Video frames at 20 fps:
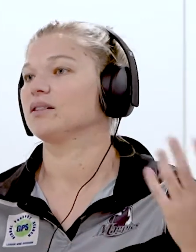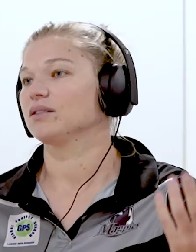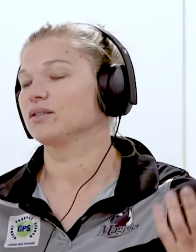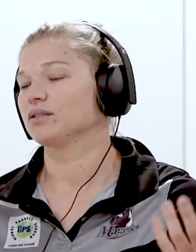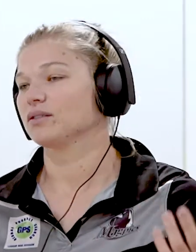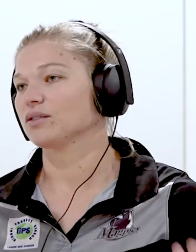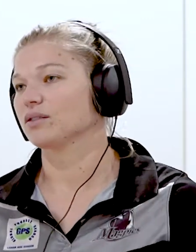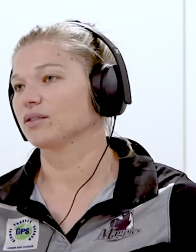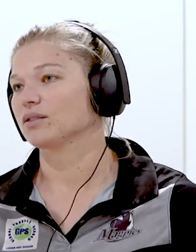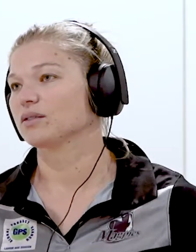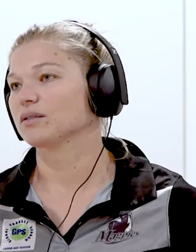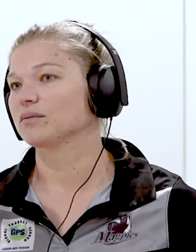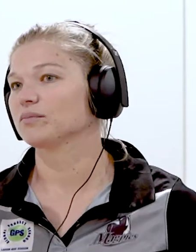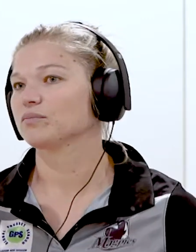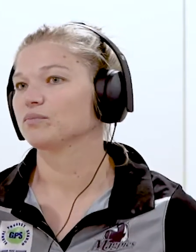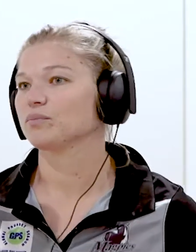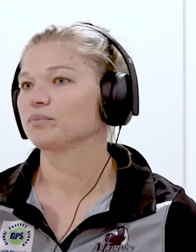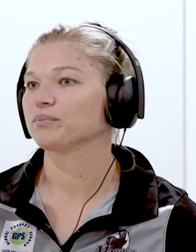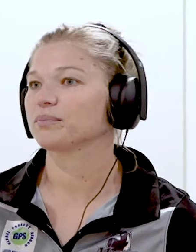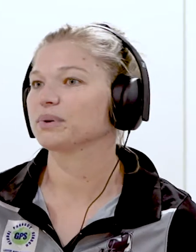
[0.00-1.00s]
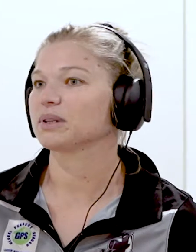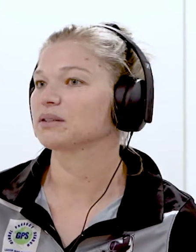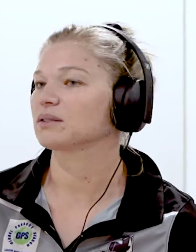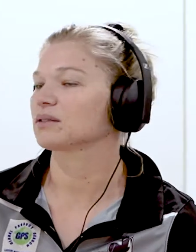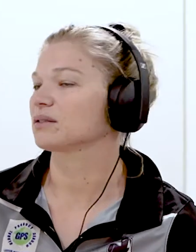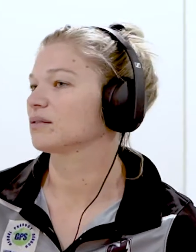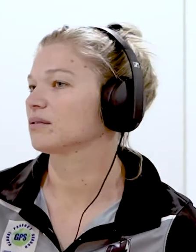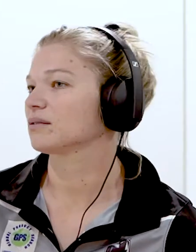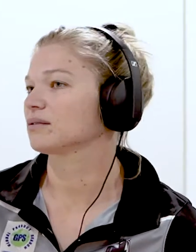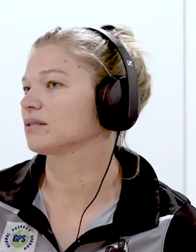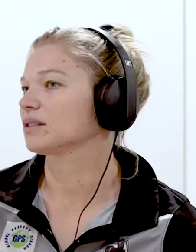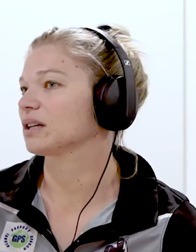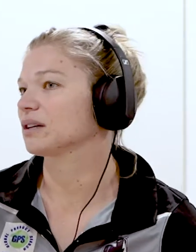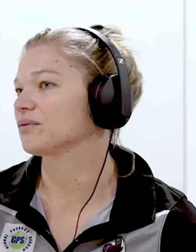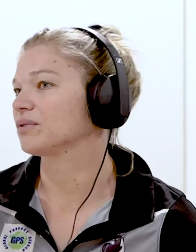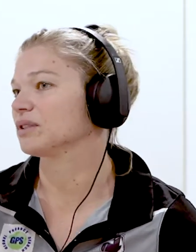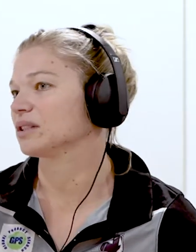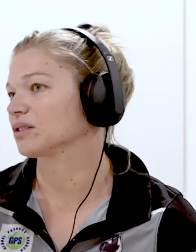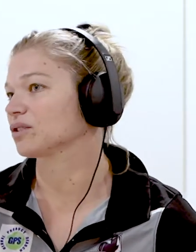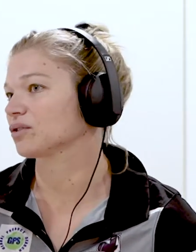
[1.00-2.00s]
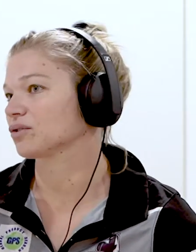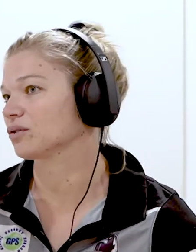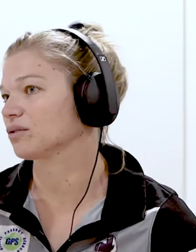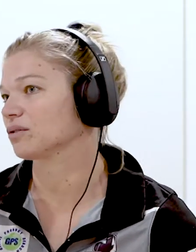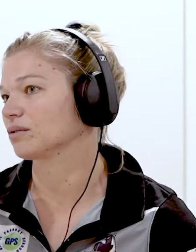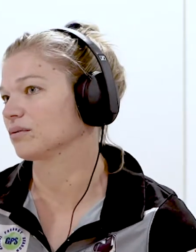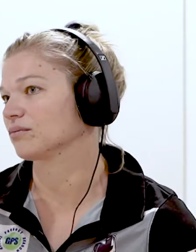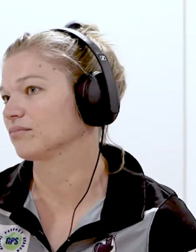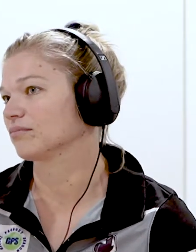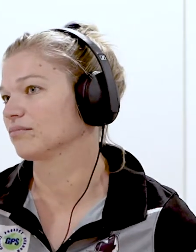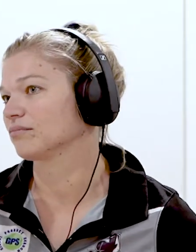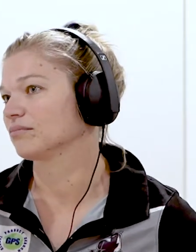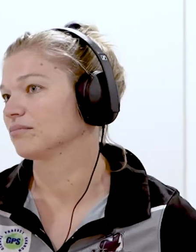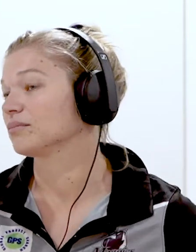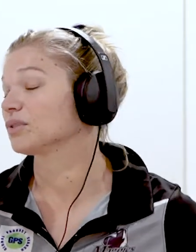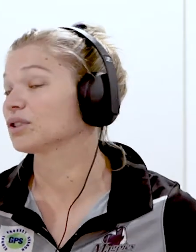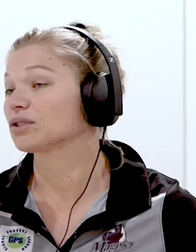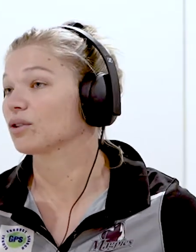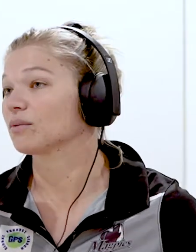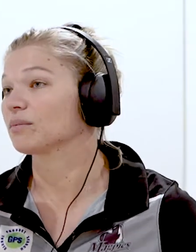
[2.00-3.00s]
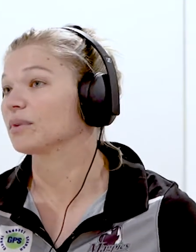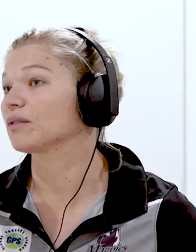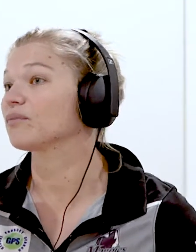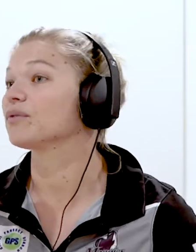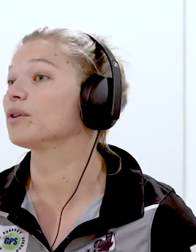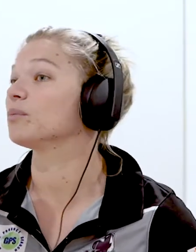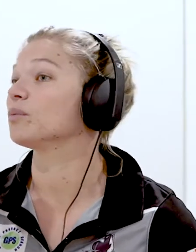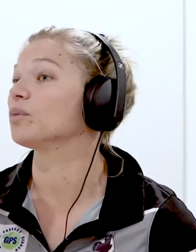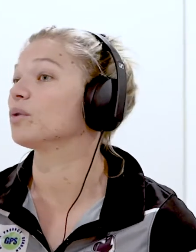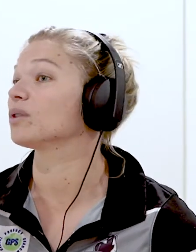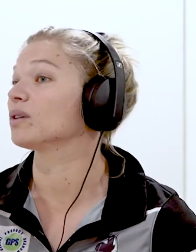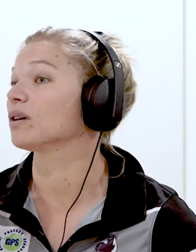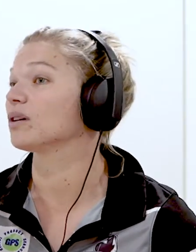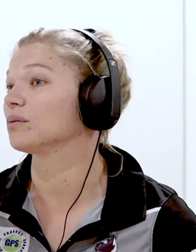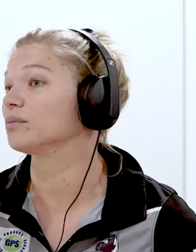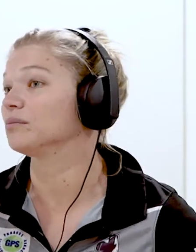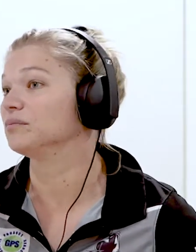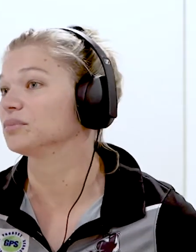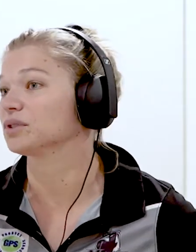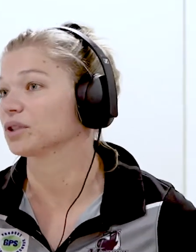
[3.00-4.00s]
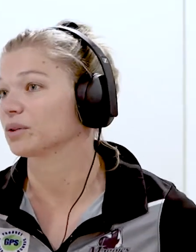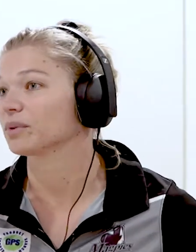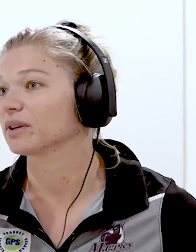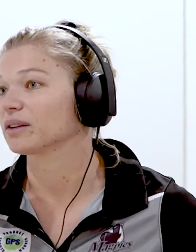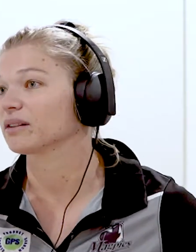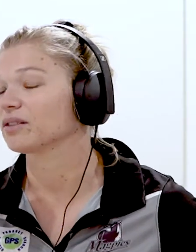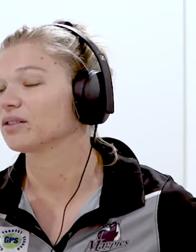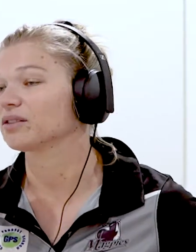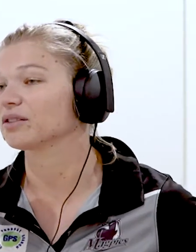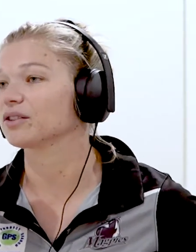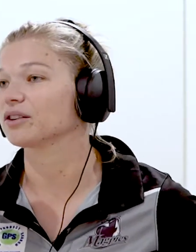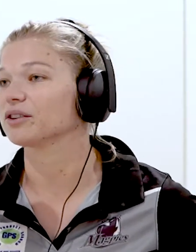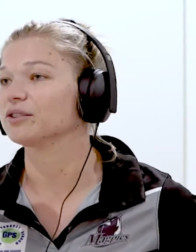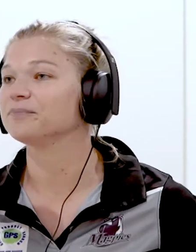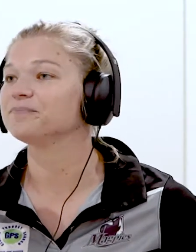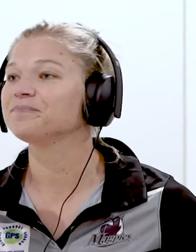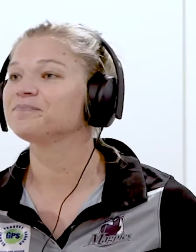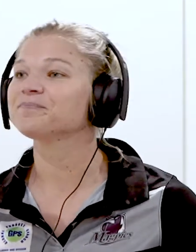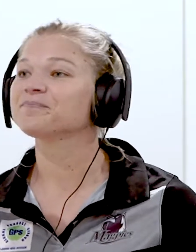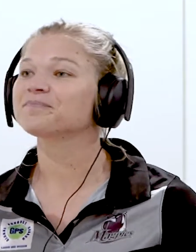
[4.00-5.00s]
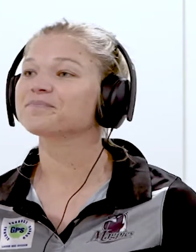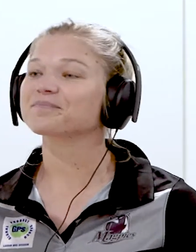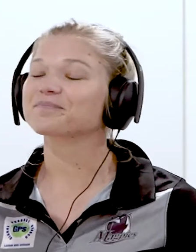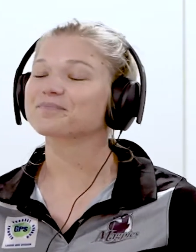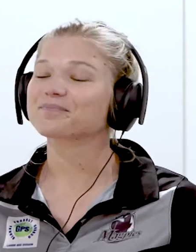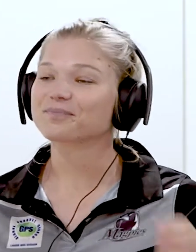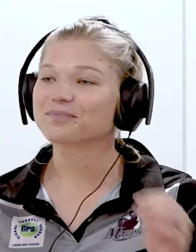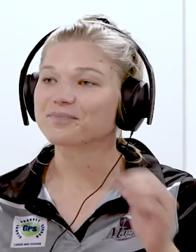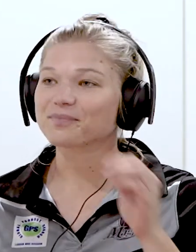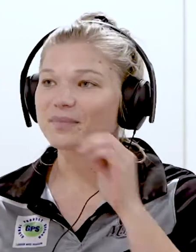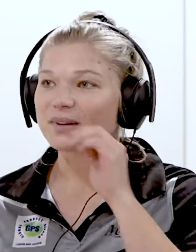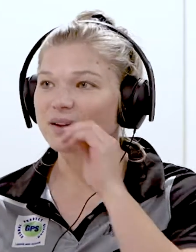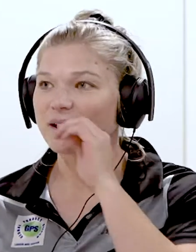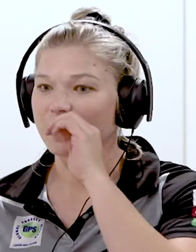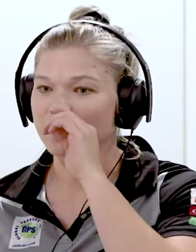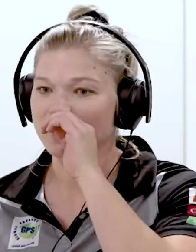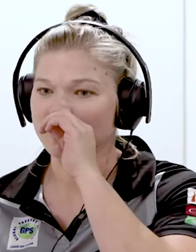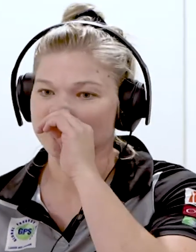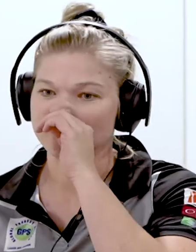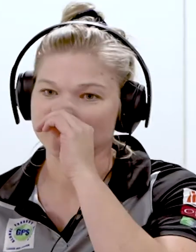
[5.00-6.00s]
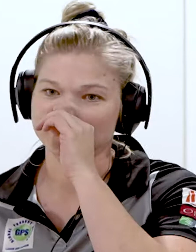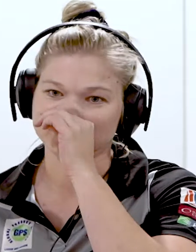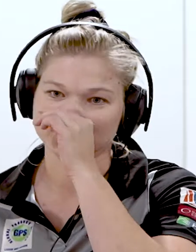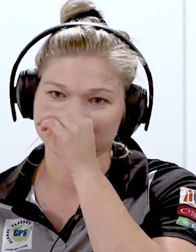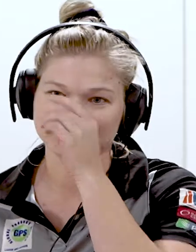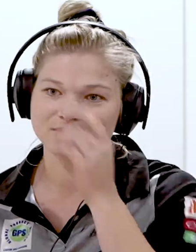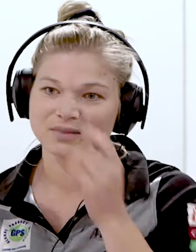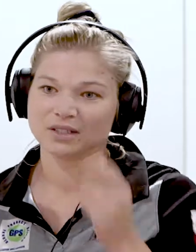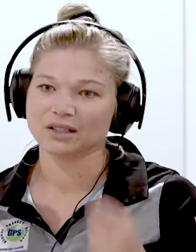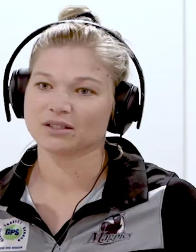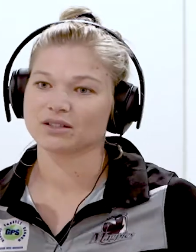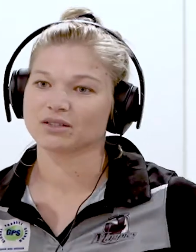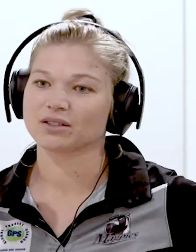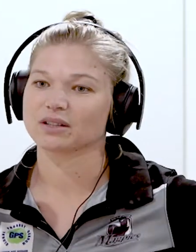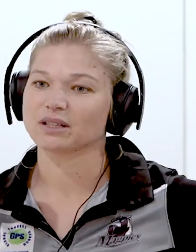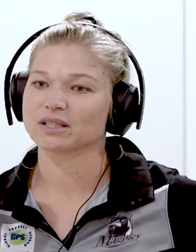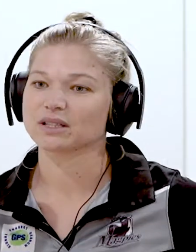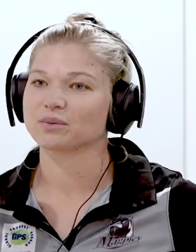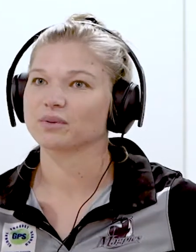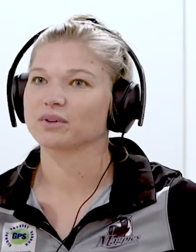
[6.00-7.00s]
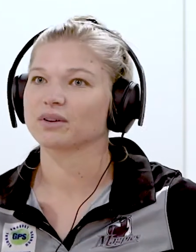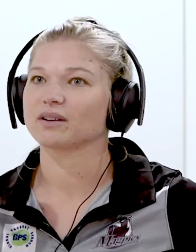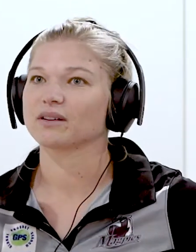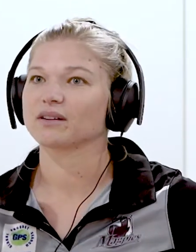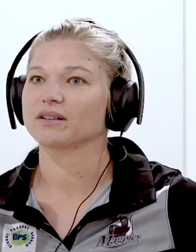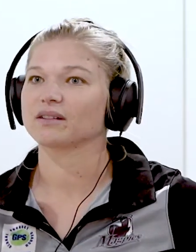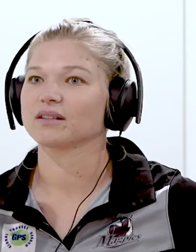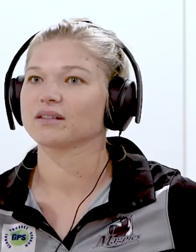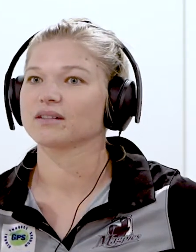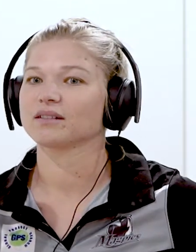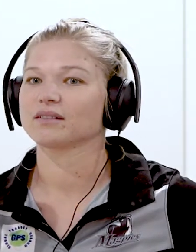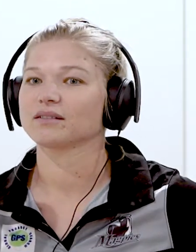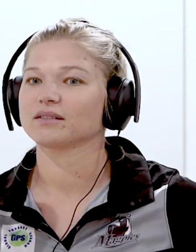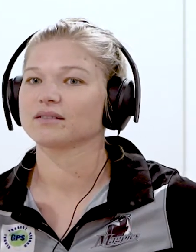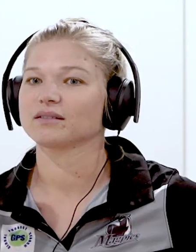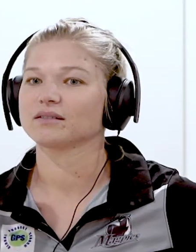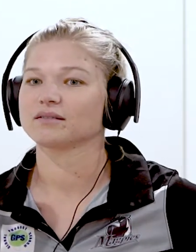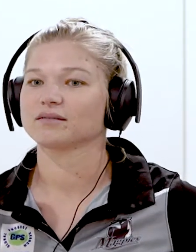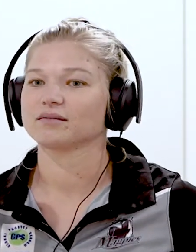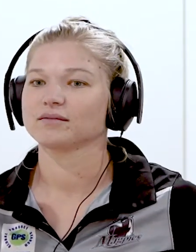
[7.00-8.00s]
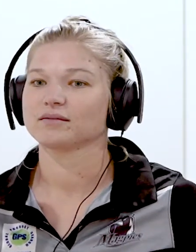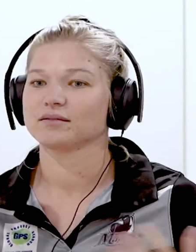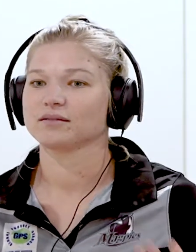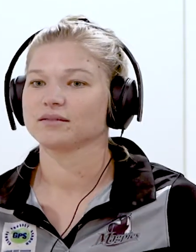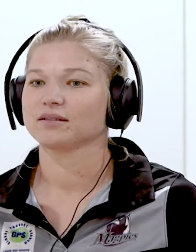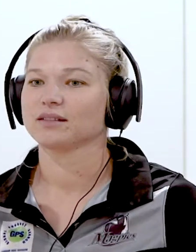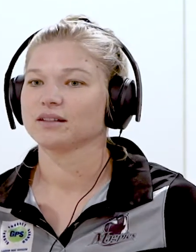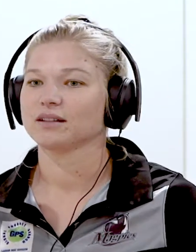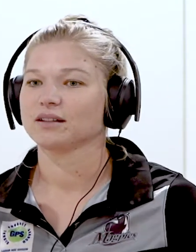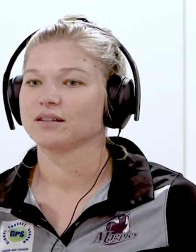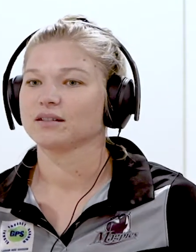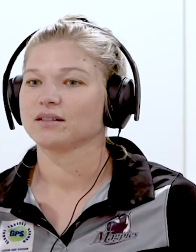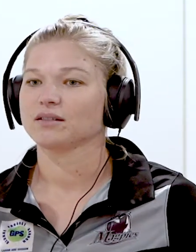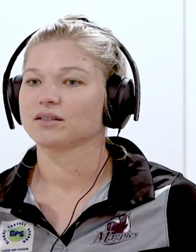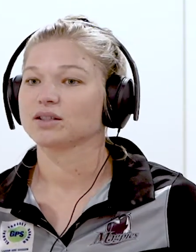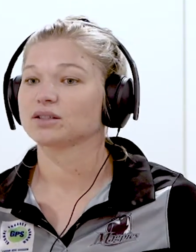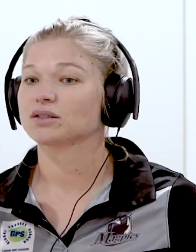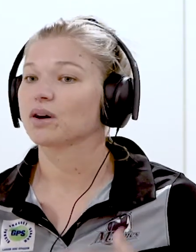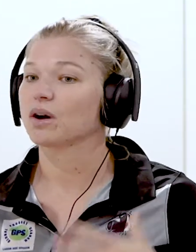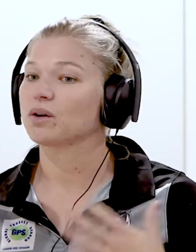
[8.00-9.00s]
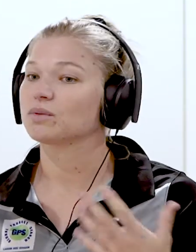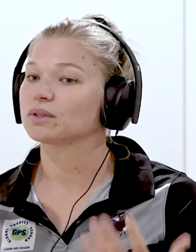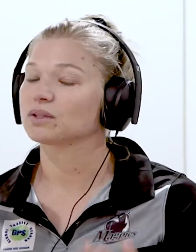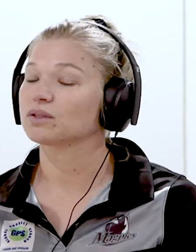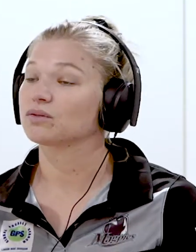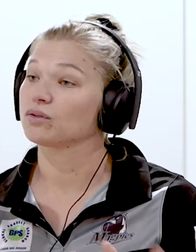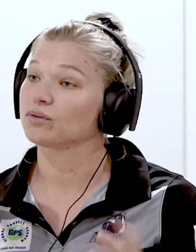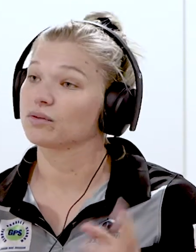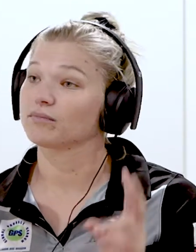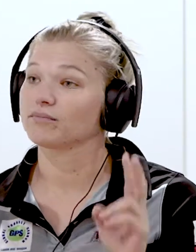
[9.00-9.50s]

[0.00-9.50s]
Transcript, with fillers: You know, because deafness shouldn't stop me from what I'm doing. You know. Hell yeah. Um. So that's why, because I was